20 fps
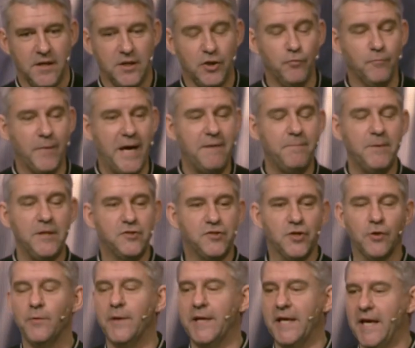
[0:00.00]
you may be
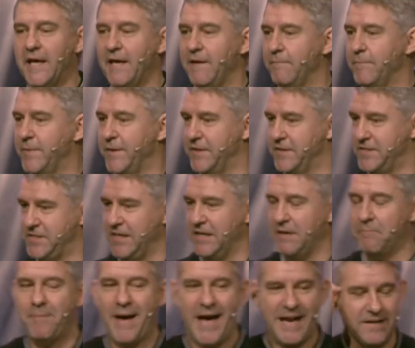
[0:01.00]
doing it, but there's still
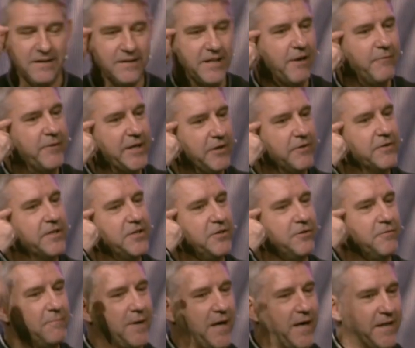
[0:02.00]
a battle going on in
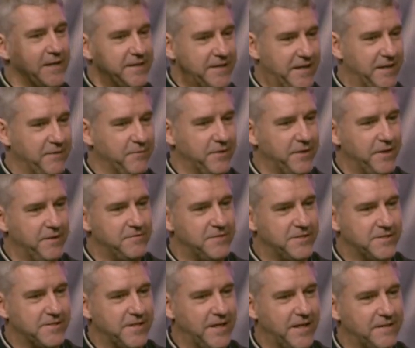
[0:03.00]
your mind. Anyone
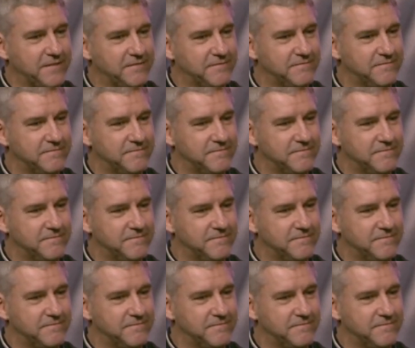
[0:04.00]
notice that?